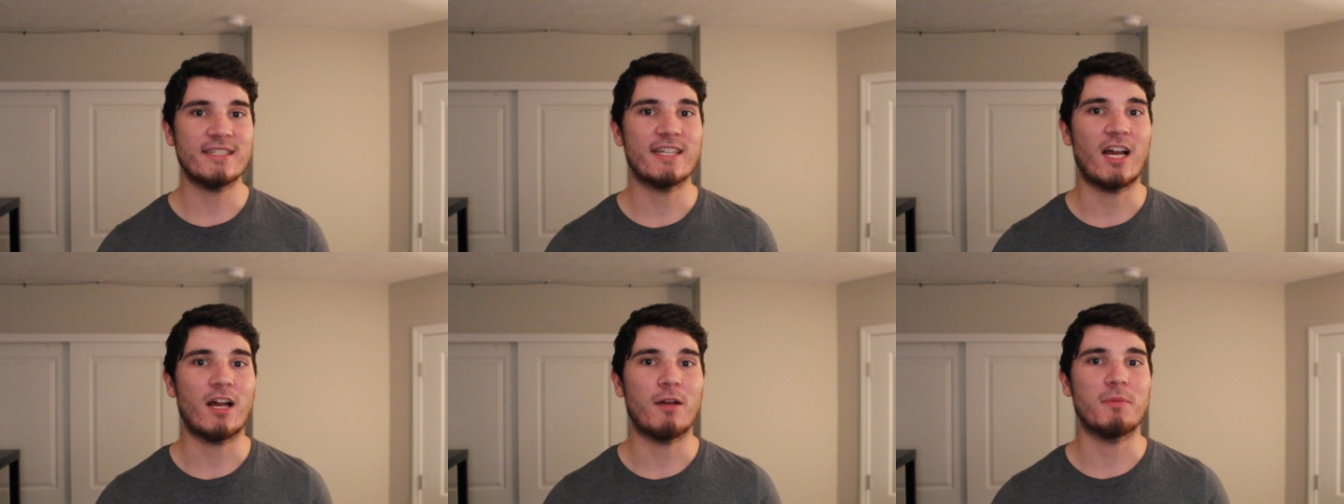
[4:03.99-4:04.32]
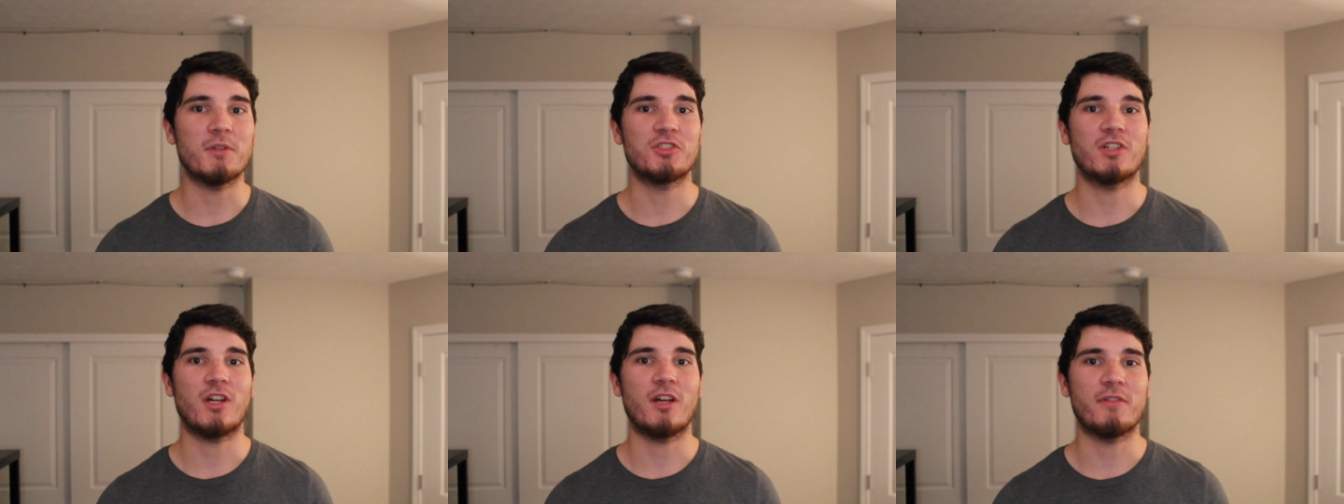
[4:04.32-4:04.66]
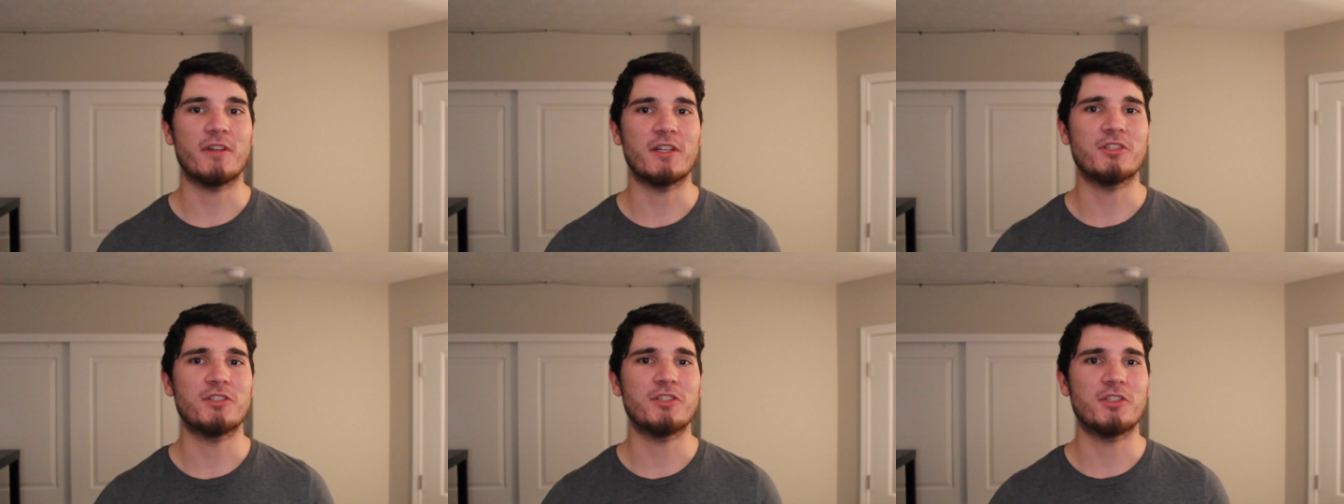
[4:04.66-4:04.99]
I'll be
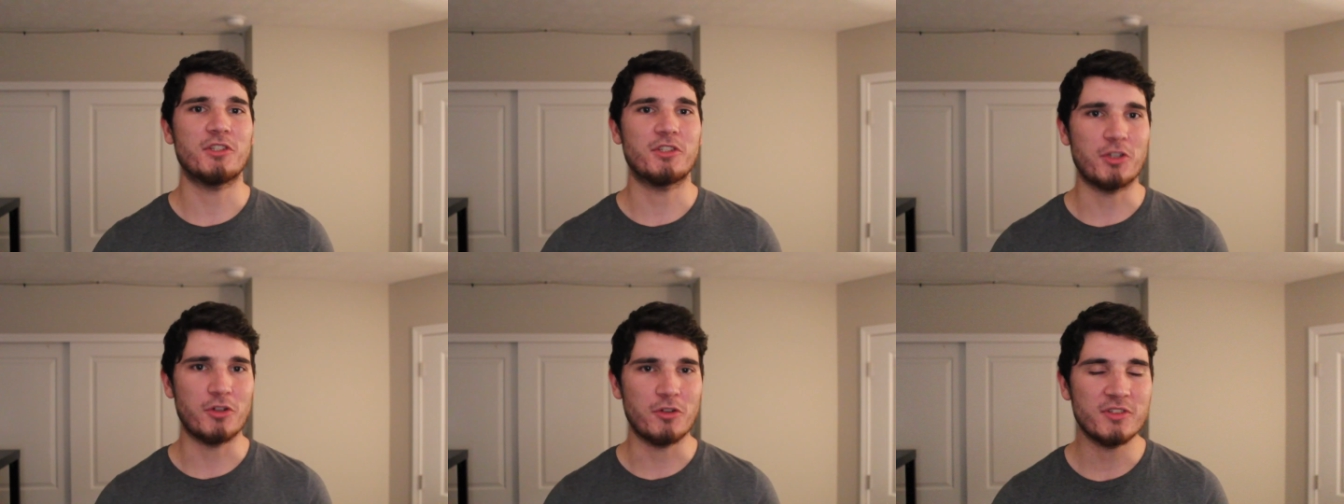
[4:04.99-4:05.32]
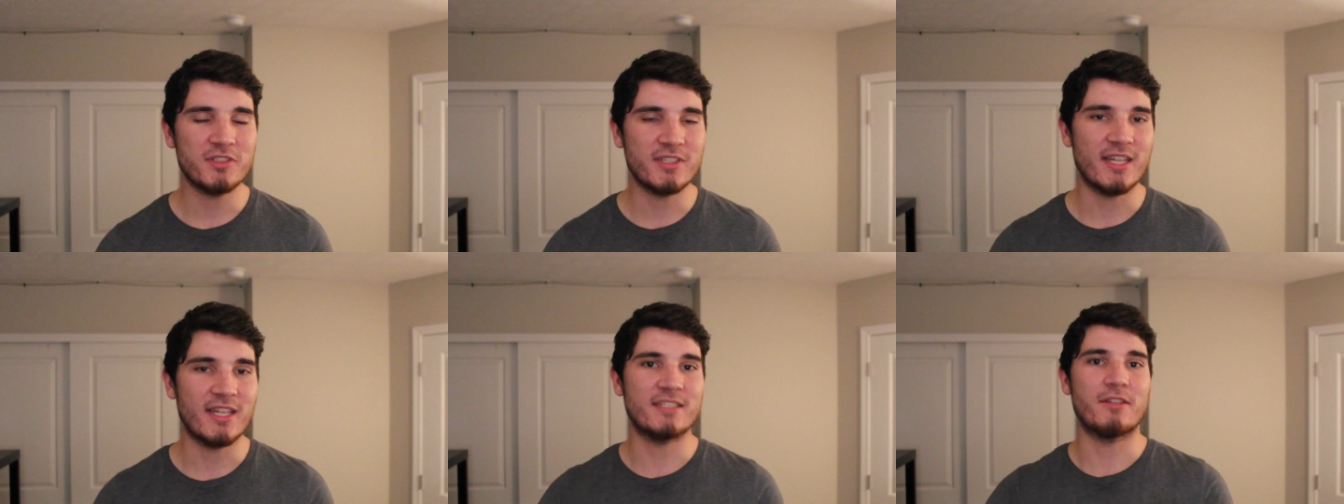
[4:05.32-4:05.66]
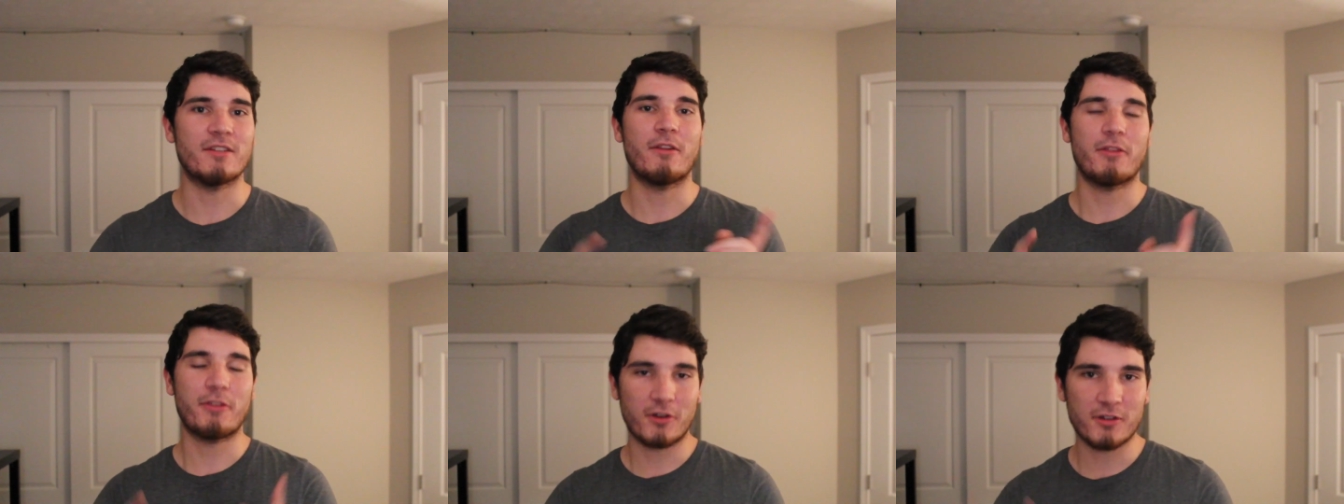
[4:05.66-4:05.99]
solving Tuesdays and
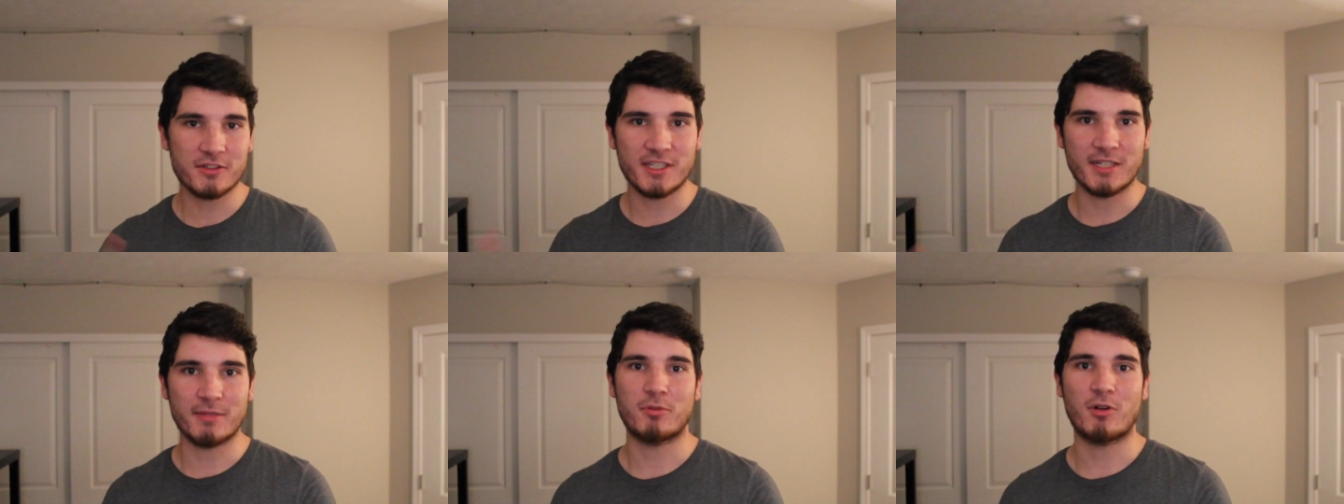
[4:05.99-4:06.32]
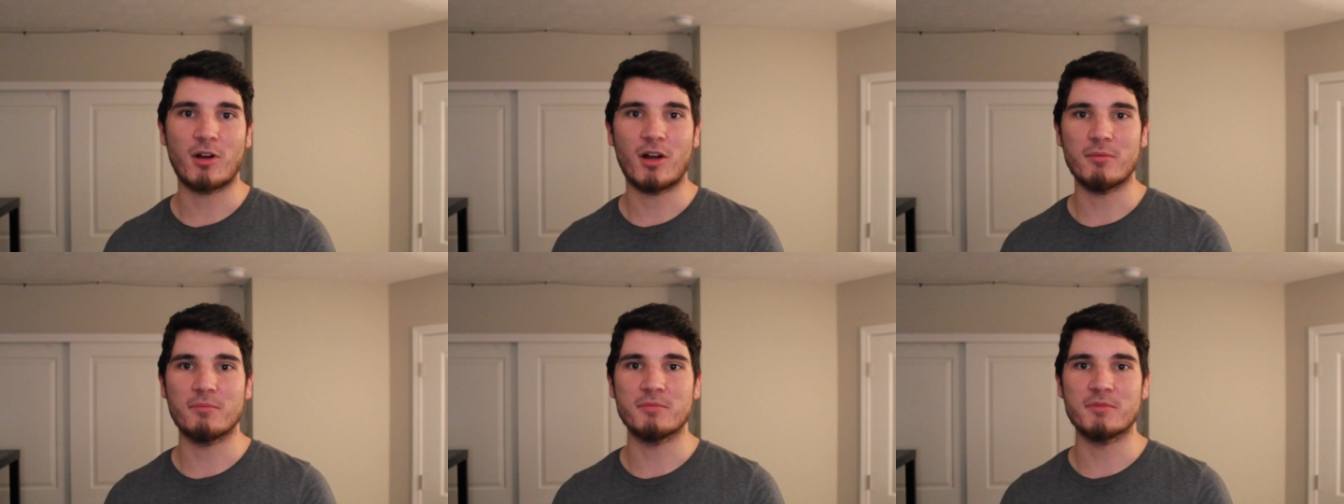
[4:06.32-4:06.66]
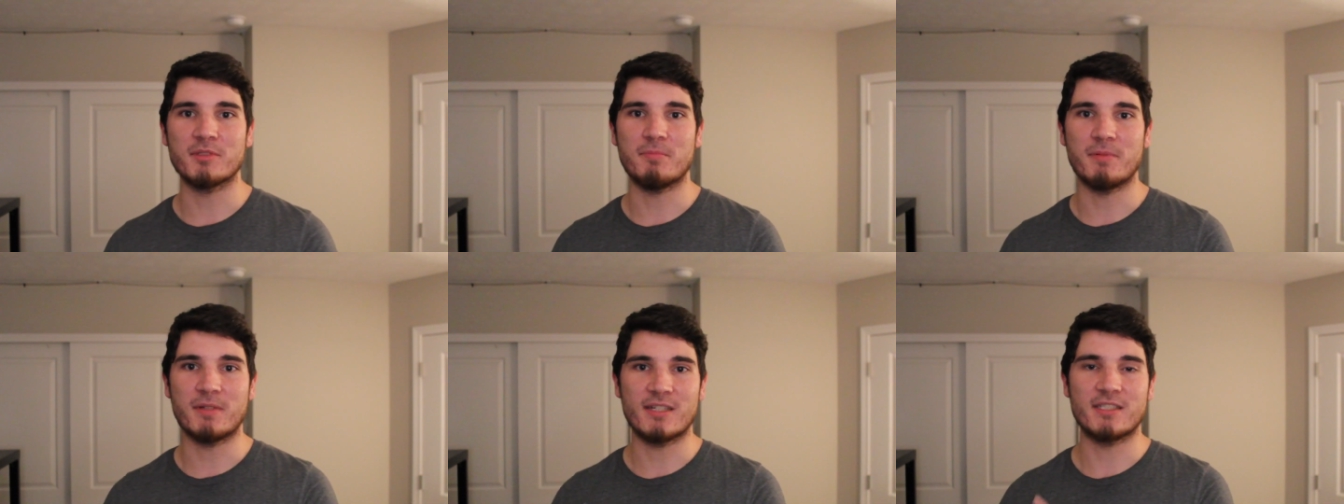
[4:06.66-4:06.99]
Thursday problems
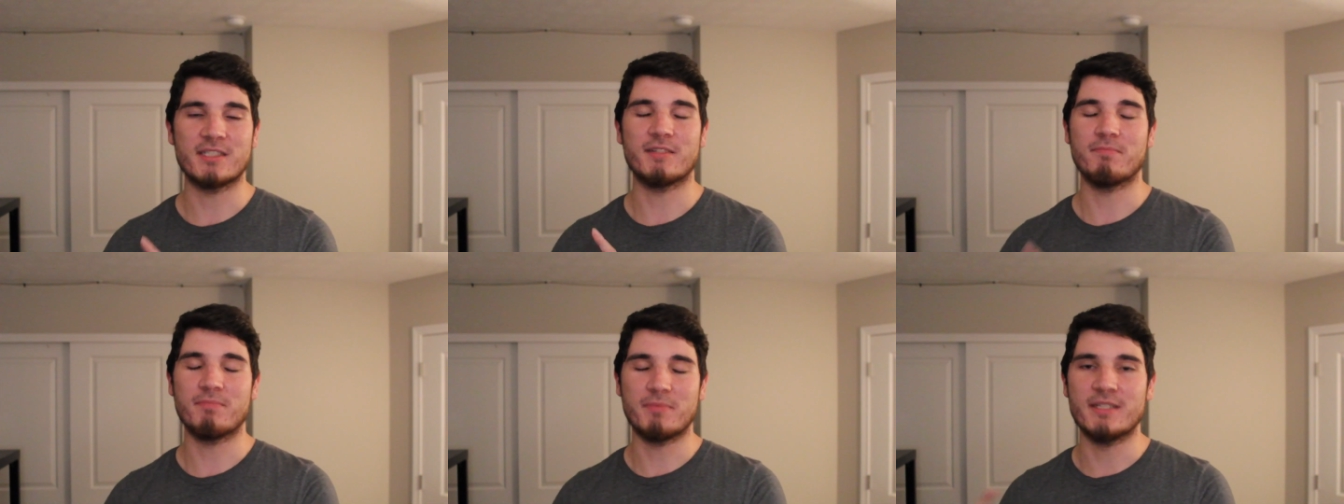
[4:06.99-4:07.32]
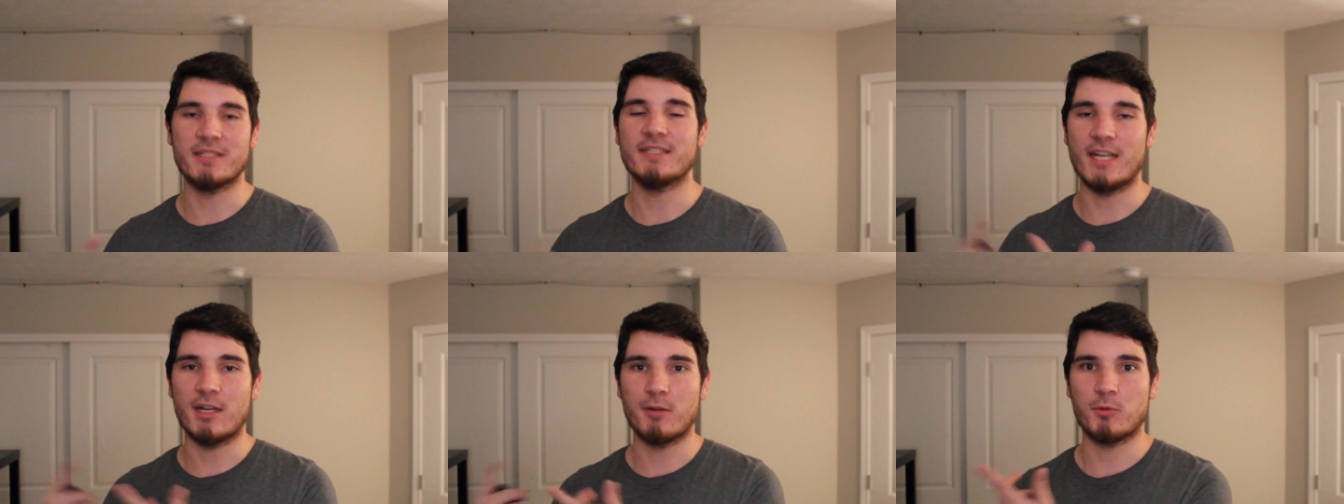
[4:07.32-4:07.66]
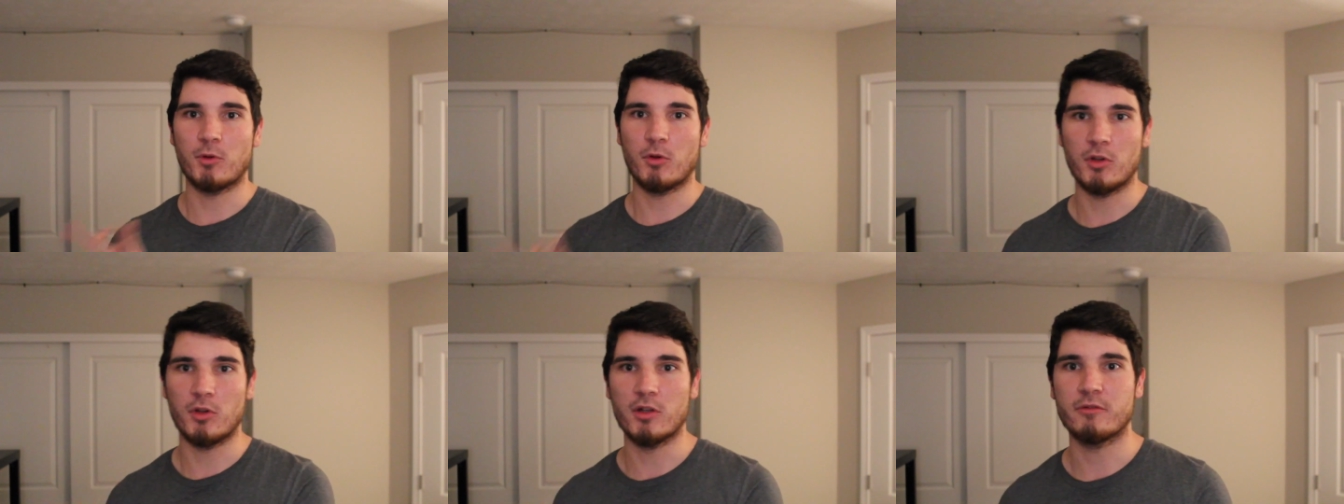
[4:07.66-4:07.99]
because of the day
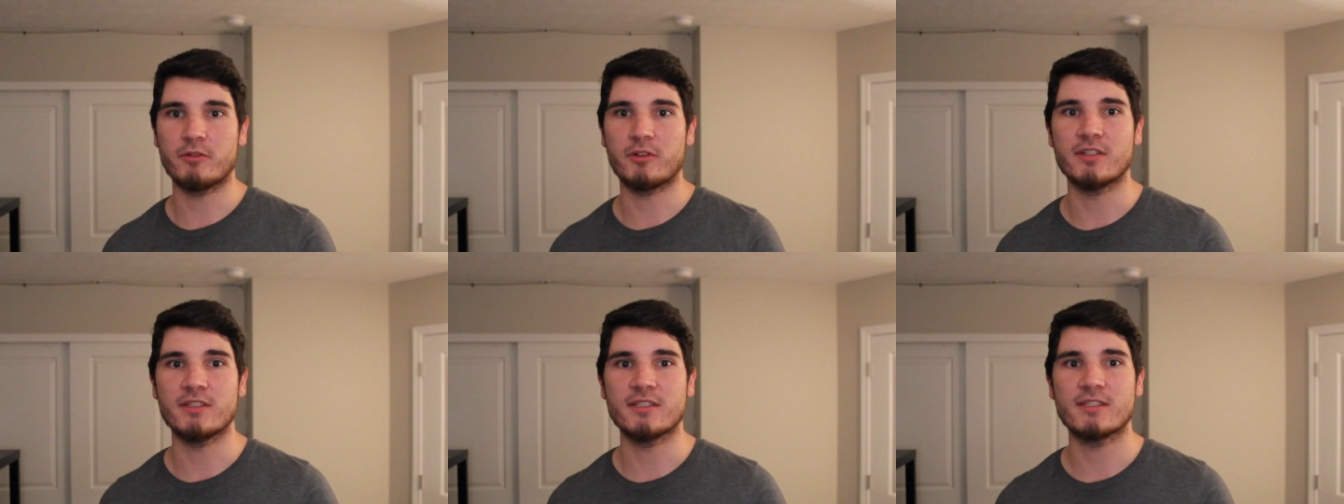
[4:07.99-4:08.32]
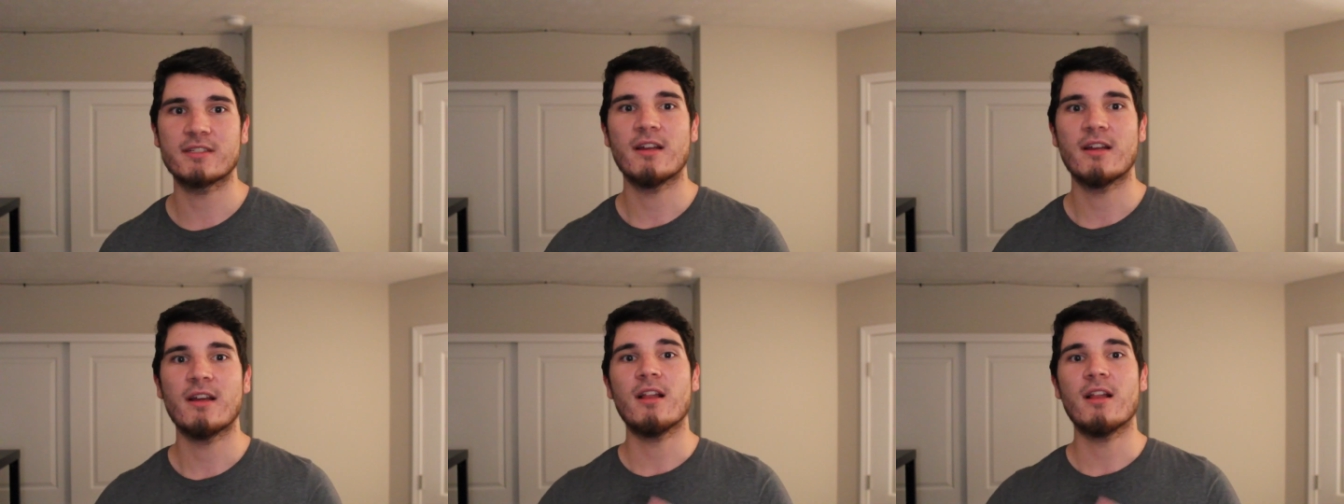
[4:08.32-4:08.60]
rollovers,